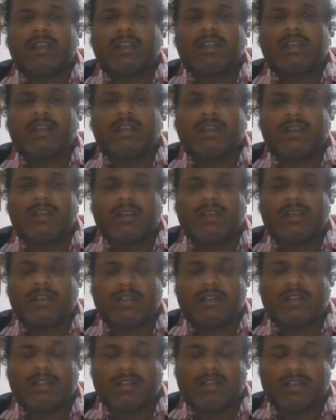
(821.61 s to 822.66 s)

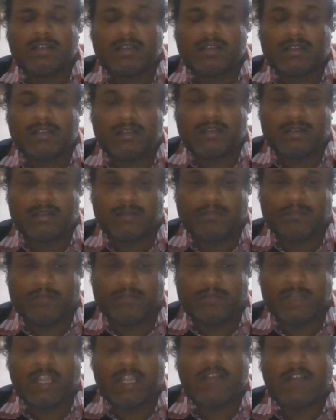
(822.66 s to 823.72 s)
the
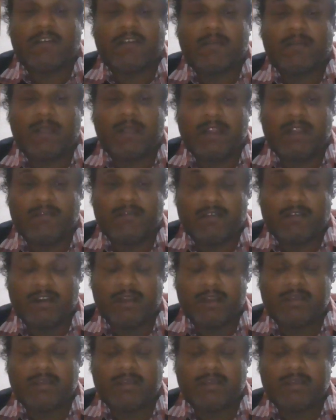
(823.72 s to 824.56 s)
government word,